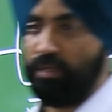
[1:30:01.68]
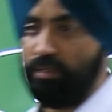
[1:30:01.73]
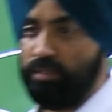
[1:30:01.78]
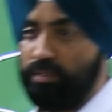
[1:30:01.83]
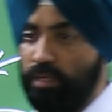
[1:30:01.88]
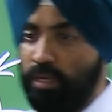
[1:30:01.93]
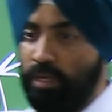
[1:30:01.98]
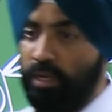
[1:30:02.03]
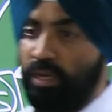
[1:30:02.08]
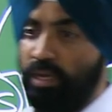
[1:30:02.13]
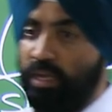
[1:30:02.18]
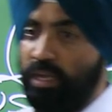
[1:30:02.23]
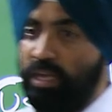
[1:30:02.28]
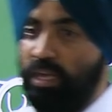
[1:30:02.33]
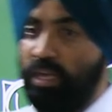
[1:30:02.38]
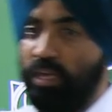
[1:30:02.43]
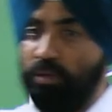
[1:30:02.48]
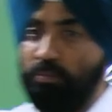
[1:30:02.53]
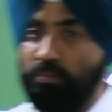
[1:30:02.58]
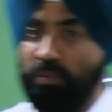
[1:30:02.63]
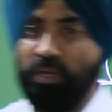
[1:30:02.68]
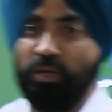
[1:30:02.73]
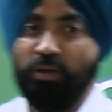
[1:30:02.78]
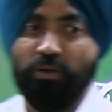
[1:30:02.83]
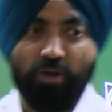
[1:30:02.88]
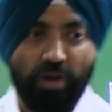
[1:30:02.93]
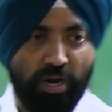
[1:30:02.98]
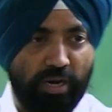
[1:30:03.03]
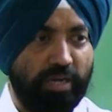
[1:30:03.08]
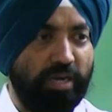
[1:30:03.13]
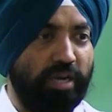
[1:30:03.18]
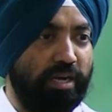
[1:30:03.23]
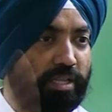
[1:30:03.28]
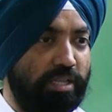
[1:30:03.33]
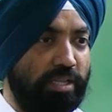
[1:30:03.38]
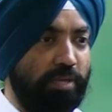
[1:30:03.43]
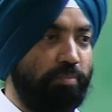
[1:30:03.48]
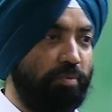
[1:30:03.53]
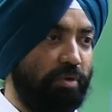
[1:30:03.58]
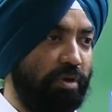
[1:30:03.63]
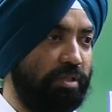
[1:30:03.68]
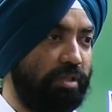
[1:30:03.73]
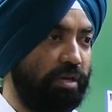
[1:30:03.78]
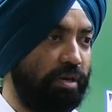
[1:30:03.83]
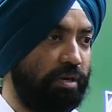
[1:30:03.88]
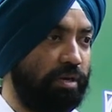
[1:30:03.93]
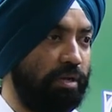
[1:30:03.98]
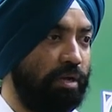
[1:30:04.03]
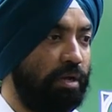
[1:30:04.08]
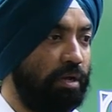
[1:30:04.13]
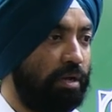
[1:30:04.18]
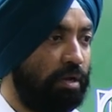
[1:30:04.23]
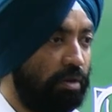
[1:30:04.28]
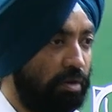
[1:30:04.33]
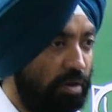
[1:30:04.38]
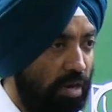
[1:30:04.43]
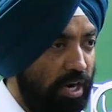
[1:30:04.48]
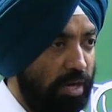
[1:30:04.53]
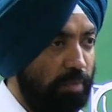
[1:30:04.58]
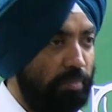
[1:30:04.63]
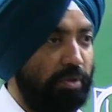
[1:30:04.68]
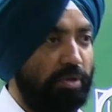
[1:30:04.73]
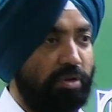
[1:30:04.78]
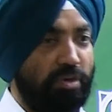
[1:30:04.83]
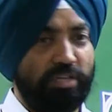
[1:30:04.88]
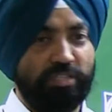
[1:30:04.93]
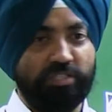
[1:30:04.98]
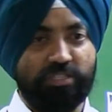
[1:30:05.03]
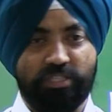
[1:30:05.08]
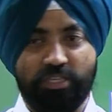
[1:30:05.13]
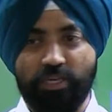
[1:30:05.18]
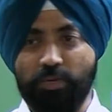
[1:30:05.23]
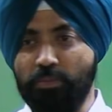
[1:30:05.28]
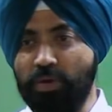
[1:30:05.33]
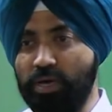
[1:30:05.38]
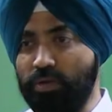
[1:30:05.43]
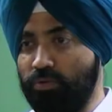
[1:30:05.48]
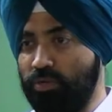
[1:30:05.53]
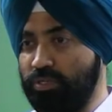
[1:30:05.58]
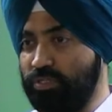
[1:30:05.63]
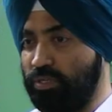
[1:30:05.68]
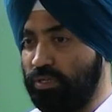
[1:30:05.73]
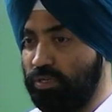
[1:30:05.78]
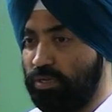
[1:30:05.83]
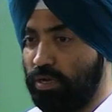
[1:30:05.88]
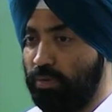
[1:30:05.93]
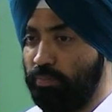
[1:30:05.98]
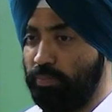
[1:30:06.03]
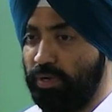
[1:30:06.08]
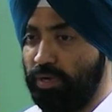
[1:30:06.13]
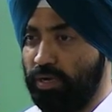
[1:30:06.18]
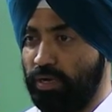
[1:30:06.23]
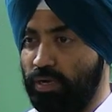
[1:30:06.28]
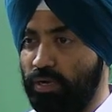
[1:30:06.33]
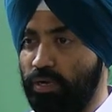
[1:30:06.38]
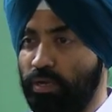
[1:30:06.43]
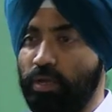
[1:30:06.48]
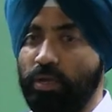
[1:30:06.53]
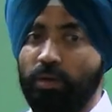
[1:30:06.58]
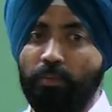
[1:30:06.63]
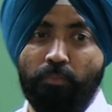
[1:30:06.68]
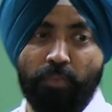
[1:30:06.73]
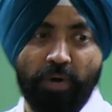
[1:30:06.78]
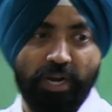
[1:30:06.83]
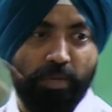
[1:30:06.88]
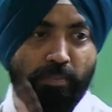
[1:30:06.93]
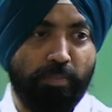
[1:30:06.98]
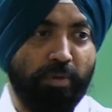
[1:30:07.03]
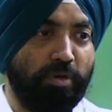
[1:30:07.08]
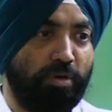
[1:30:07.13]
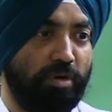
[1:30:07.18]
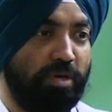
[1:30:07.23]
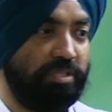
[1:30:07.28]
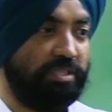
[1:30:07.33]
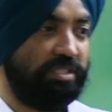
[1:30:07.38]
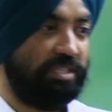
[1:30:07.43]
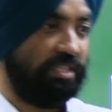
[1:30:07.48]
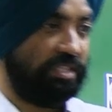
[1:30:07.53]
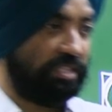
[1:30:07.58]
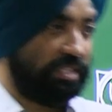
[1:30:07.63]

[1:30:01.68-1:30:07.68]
is he may not get the project, not because GMR was incompetent, but because the